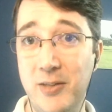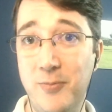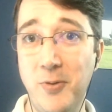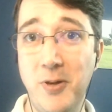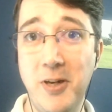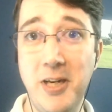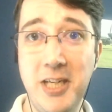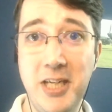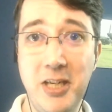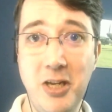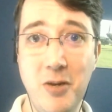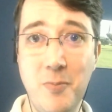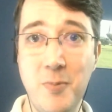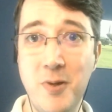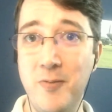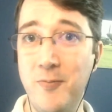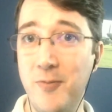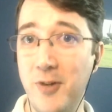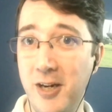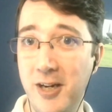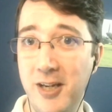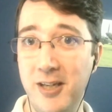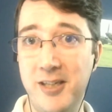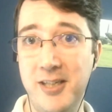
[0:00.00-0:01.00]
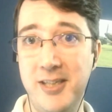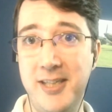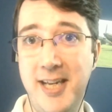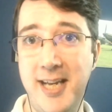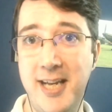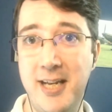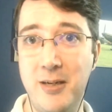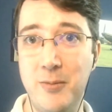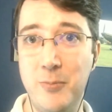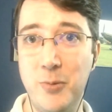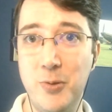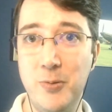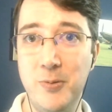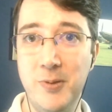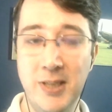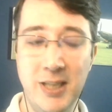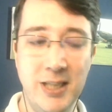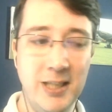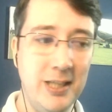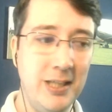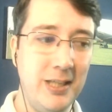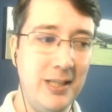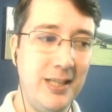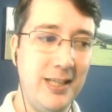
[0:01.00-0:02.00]
very human, very understandable.
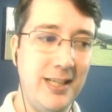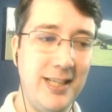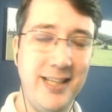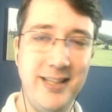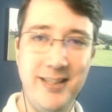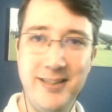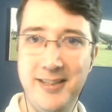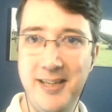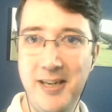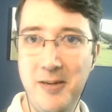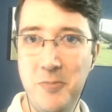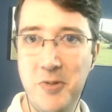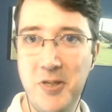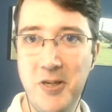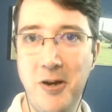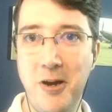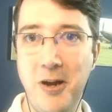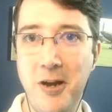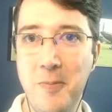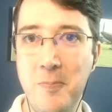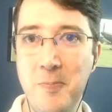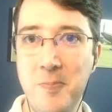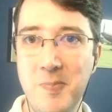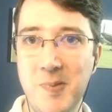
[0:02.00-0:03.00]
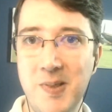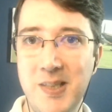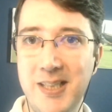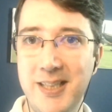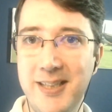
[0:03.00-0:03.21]
At the same time,